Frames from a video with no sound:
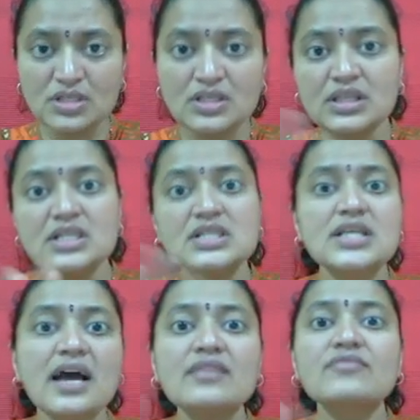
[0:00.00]
these
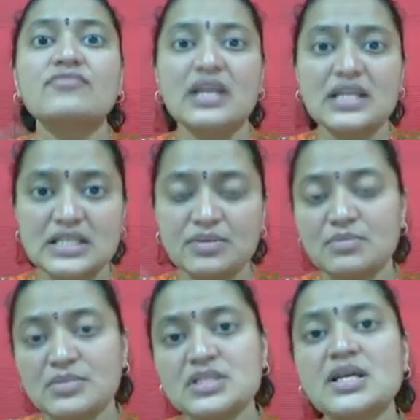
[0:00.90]
are flexible,
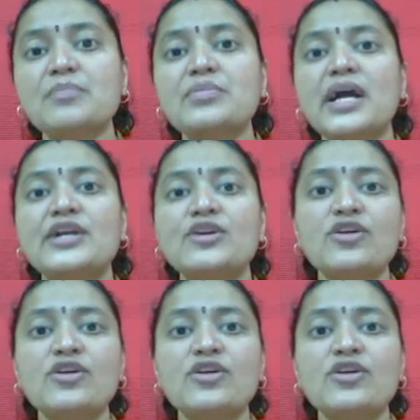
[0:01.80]
means some kind